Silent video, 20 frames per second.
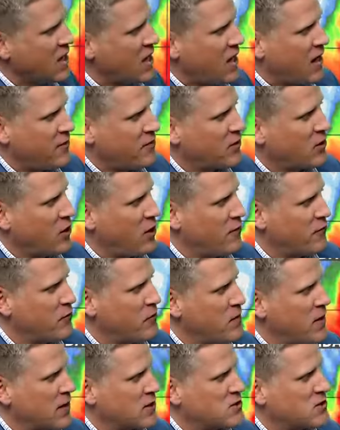of the Gulf of
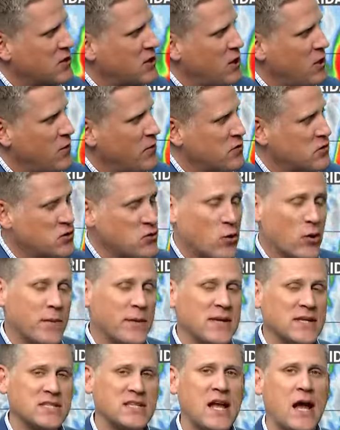Mexico. The storm
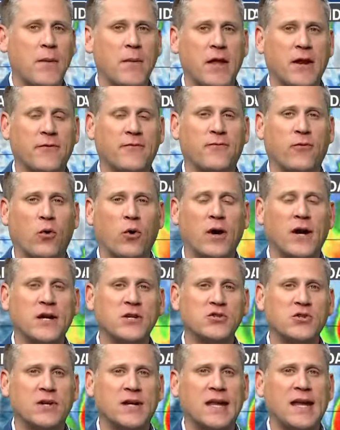is now about a
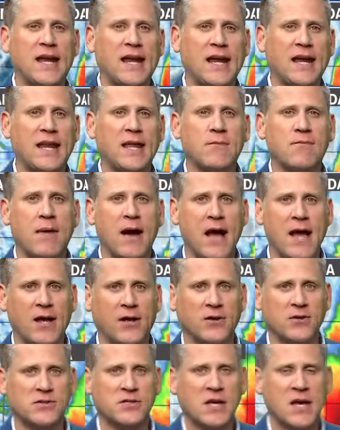480 80
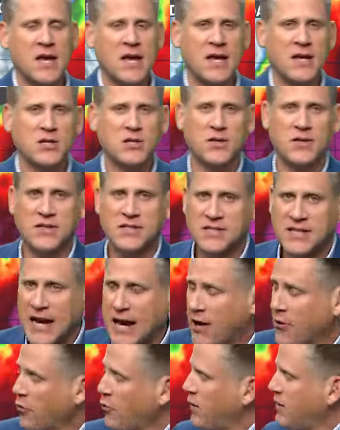miles to the
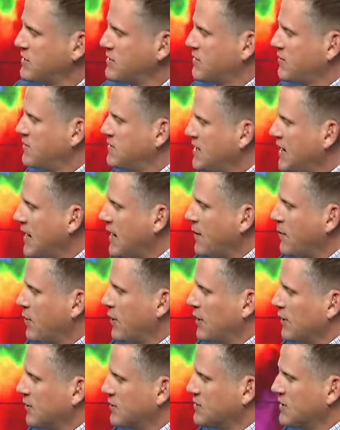southwest of Tampa.
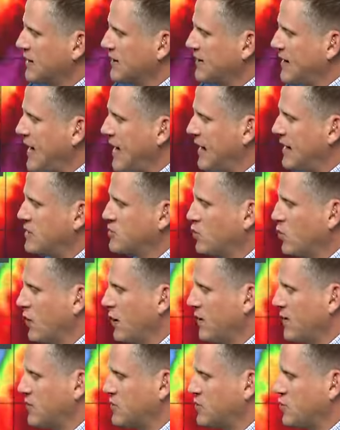And it looks like that is
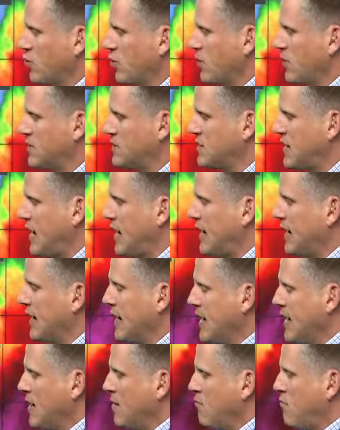where the storm is heading.
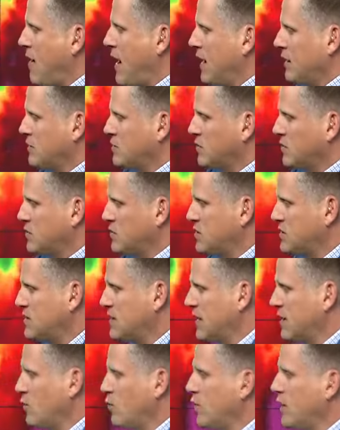Maximum
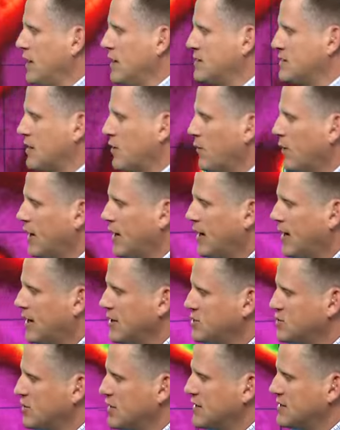sustained winds at around
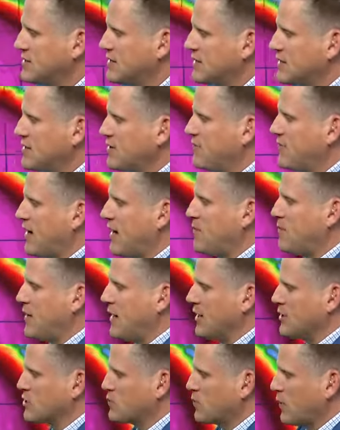165
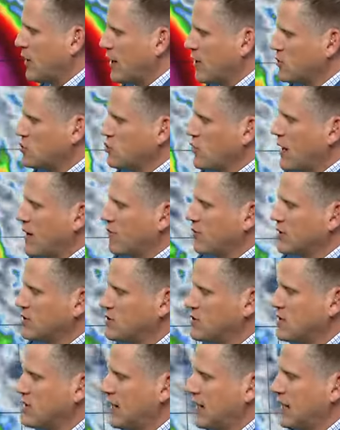miles per hour, traveling
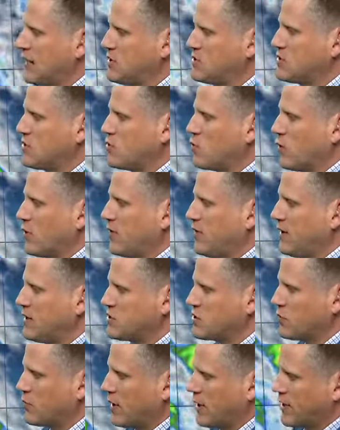to the east and northeast
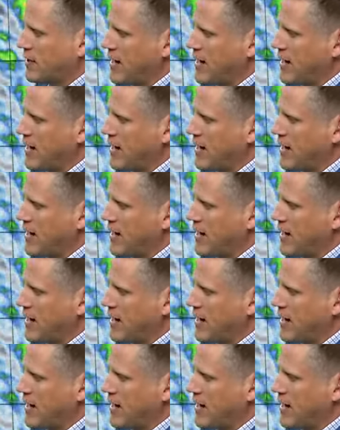at around